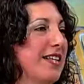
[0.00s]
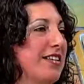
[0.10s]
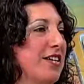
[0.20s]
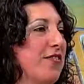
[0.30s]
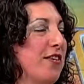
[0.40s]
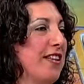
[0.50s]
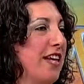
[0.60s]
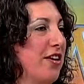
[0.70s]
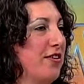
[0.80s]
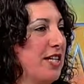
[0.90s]
different than
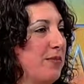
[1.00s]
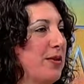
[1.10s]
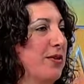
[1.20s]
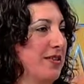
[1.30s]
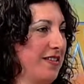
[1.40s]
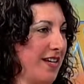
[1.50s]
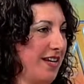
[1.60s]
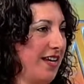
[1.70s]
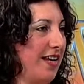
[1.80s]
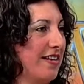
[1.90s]
your typical
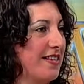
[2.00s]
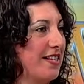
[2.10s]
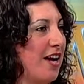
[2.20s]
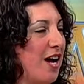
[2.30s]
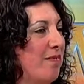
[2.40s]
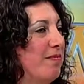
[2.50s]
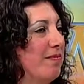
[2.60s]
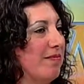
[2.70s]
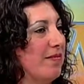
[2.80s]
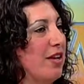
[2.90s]
psychic. It's, um,
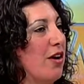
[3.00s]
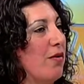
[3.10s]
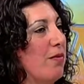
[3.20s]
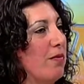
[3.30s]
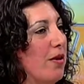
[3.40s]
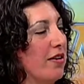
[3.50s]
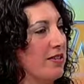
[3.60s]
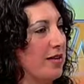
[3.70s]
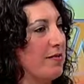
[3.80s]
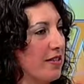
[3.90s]
you know, where
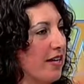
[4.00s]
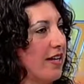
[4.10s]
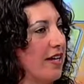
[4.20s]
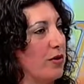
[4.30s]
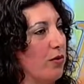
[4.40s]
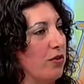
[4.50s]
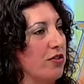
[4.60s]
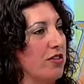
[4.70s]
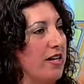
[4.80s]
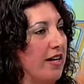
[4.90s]
some psychics will
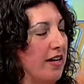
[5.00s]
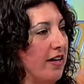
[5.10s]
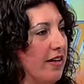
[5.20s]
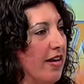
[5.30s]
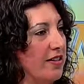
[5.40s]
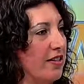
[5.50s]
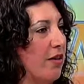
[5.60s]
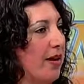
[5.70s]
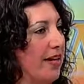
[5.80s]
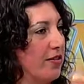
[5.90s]
just get a yes, no
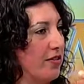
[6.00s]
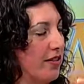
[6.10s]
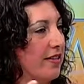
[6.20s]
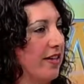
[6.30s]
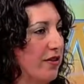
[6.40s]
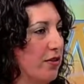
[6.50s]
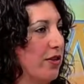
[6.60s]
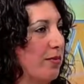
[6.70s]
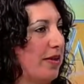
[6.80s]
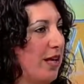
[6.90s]
answer to things, or they'll
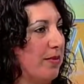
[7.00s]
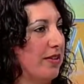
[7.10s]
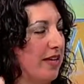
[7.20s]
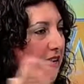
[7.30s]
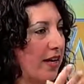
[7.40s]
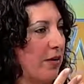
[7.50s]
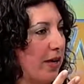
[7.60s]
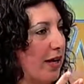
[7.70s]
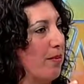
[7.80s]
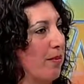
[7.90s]
be able to get a
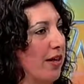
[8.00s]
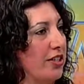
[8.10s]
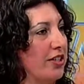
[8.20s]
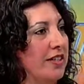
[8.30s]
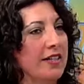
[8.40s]
quick impression.